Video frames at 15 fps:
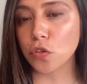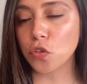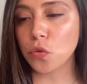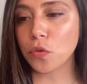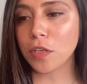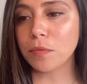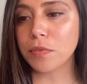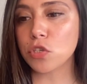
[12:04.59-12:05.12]
You
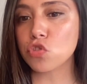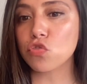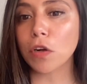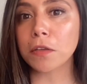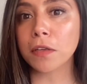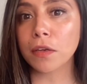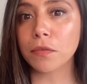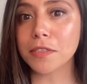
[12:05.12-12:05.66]
can be
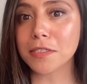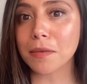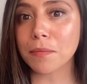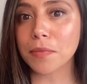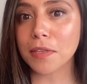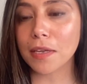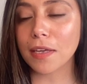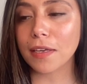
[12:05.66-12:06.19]
struggling with
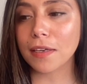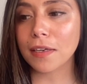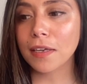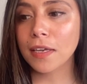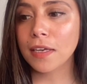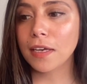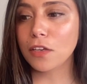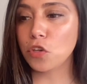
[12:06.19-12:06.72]
something,
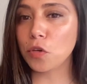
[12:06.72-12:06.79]
and you